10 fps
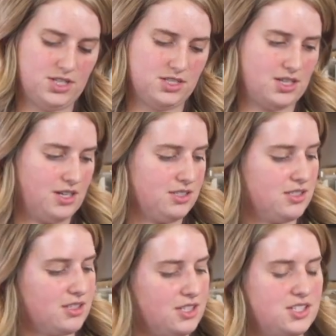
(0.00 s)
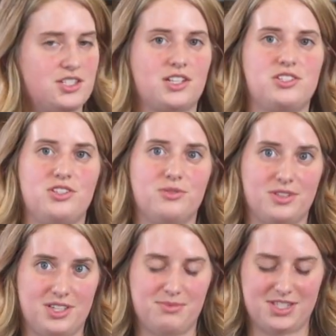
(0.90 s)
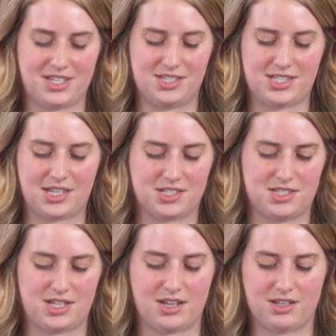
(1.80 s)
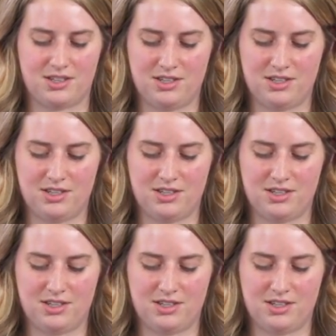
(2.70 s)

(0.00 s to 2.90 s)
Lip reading: is not going to stick to you. It keeps the insects stuck.